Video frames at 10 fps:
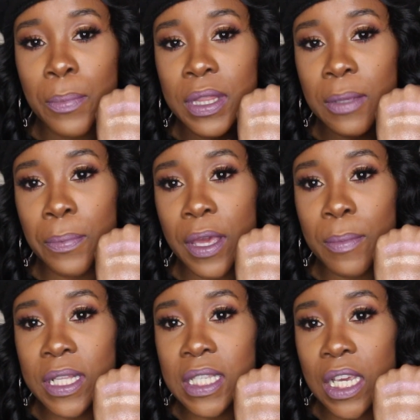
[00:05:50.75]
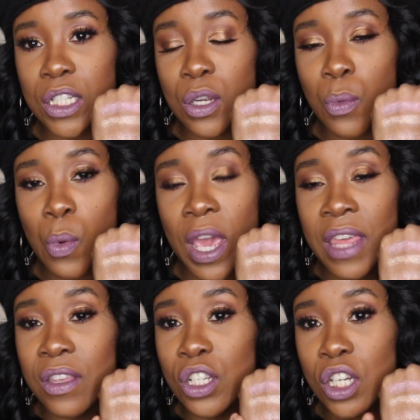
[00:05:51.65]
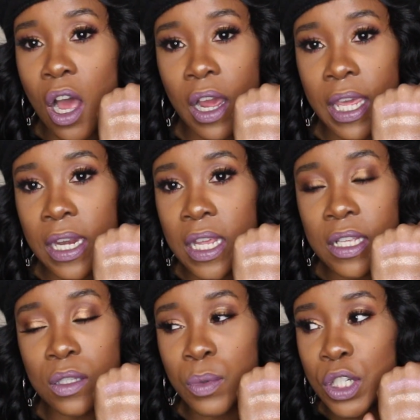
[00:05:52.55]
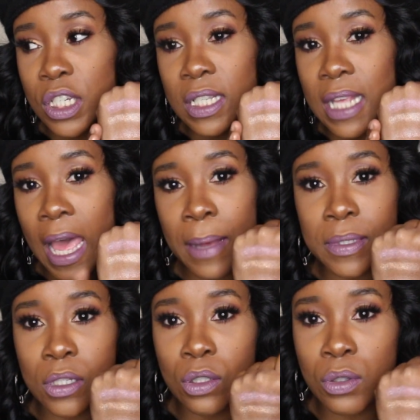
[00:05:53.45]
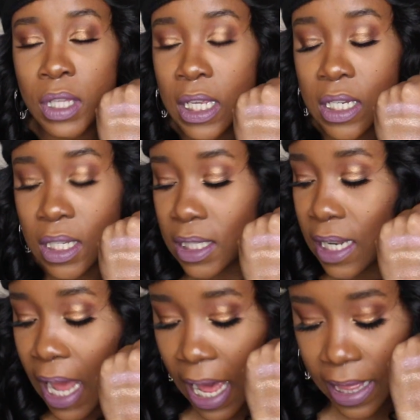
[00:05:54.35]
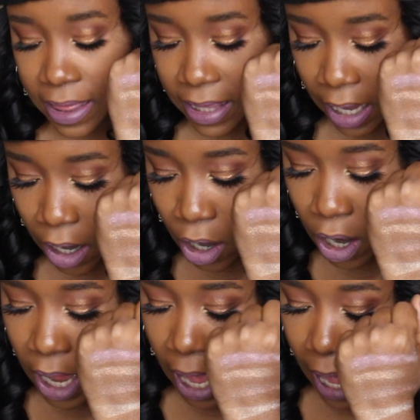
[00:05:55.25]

but the pigmentation and the chalkiness was just absolutely just not there.